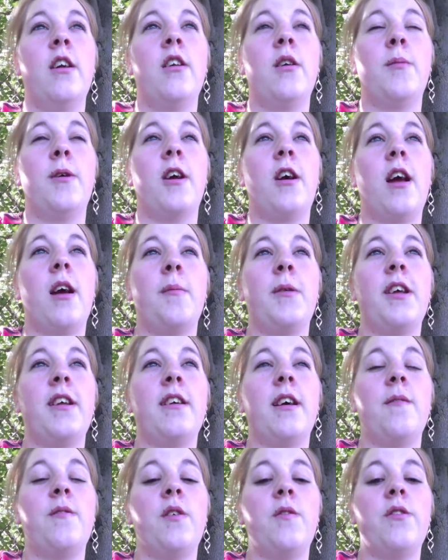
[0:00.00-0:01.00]
No matter how many
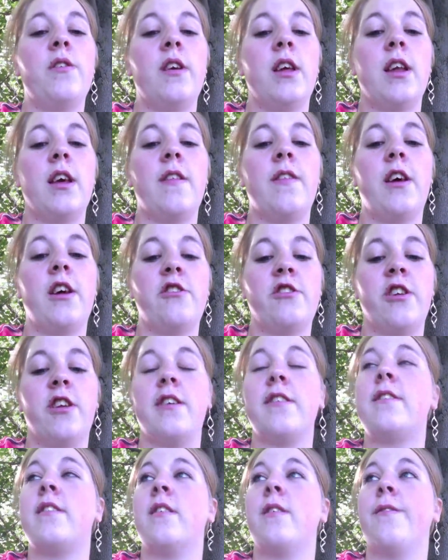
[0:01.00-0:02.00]
times you've seen it, that shit
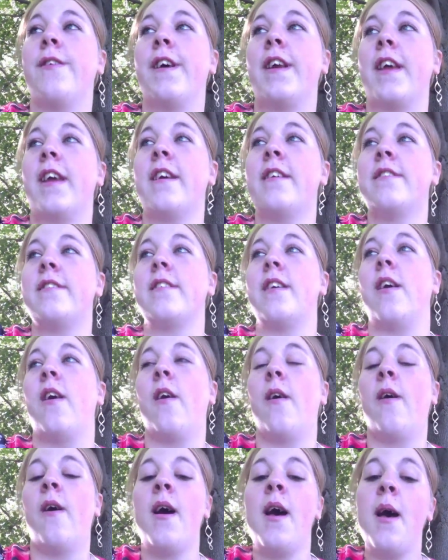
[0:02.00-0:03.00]
is still funny.
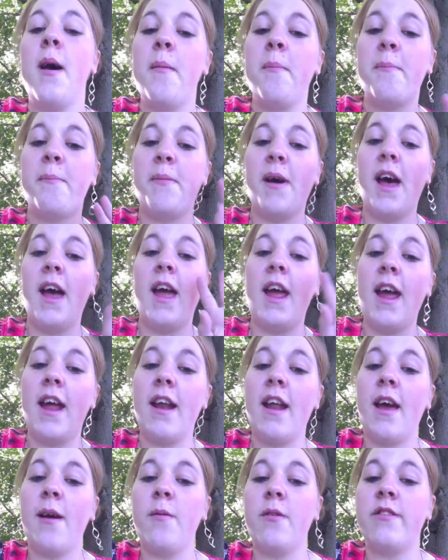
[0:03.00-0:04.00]
So Bye,
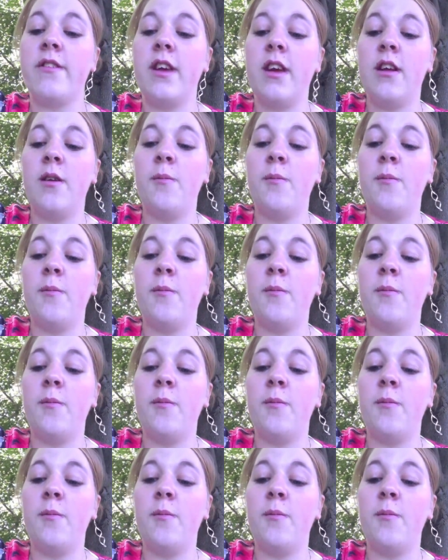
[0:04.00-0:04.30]
and I will see you